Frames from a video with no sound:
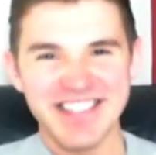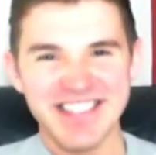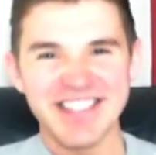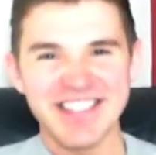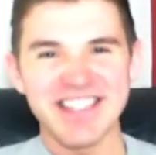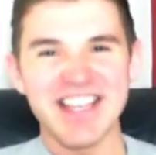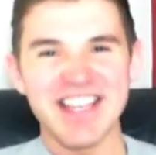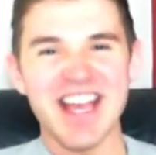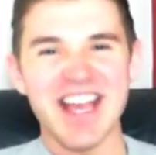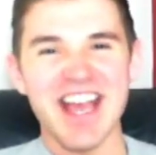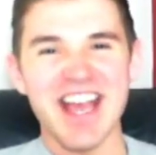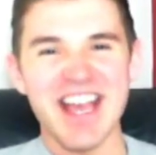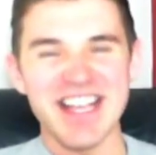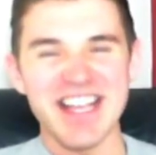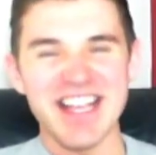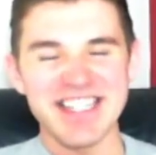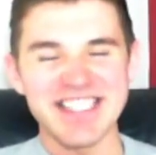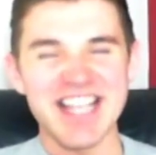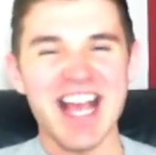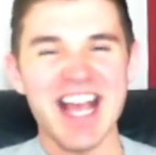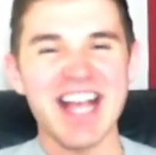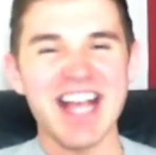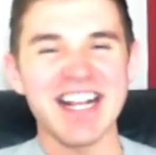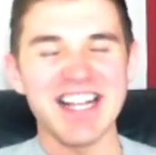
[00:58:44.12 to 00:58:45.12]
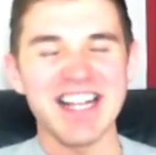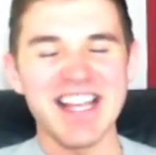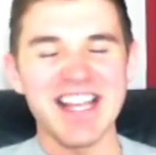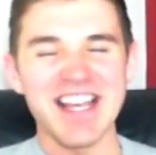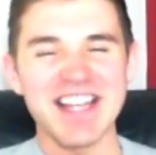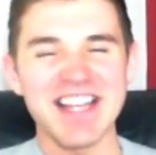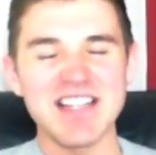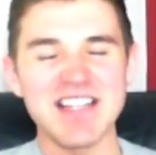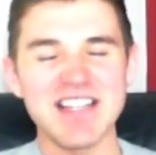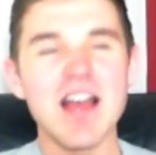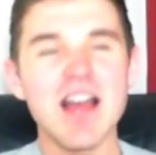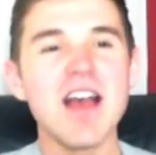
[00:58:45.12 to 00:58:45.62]
Yeah, exactly.
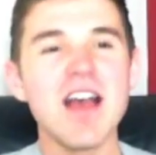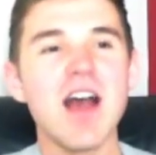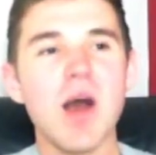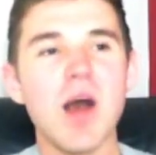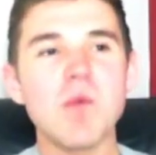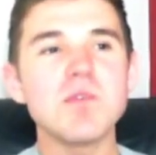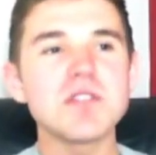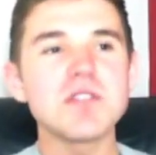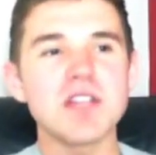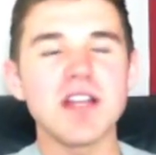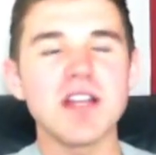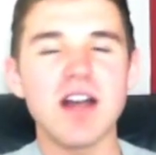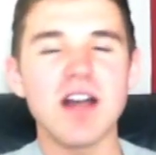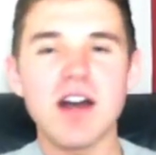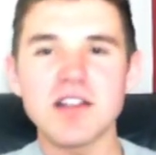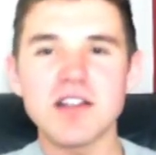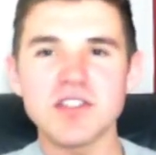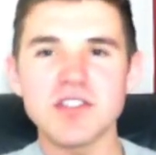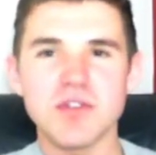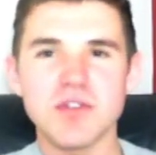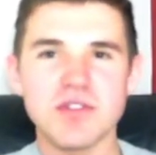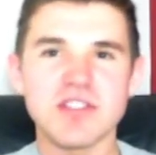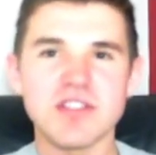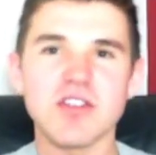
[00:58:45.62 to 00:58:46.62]
And I was going to ask you,